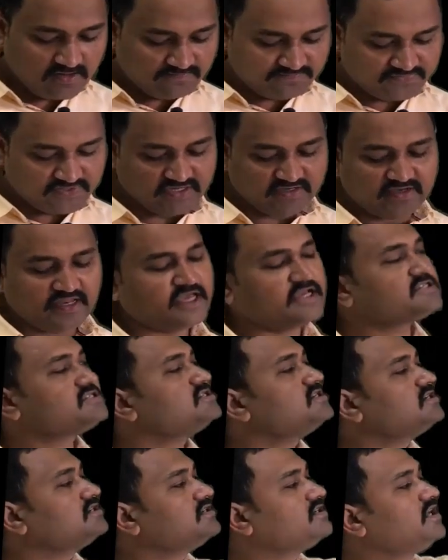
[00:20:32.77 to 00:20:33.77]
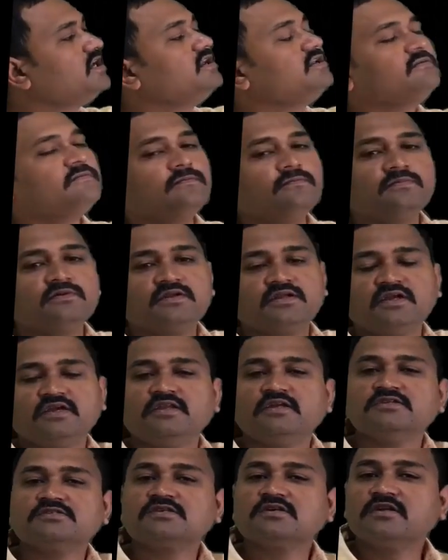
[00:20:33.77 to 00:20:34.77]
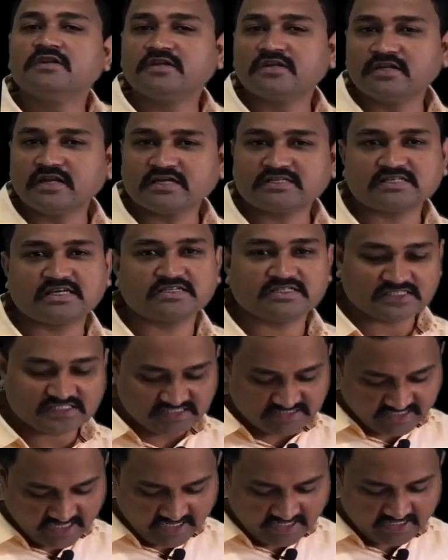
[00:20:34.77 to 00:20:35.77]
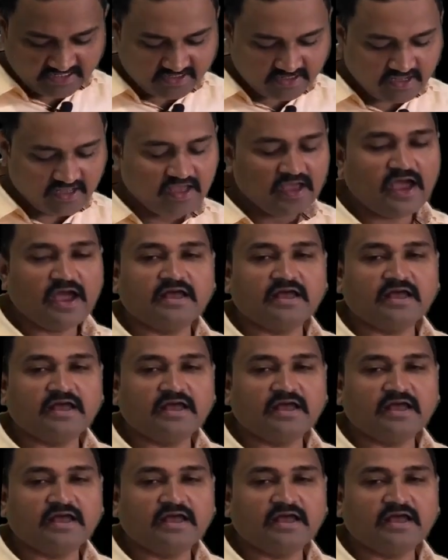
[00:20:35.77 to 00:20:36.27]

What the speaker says: Then next tin, tin is written as an stannate,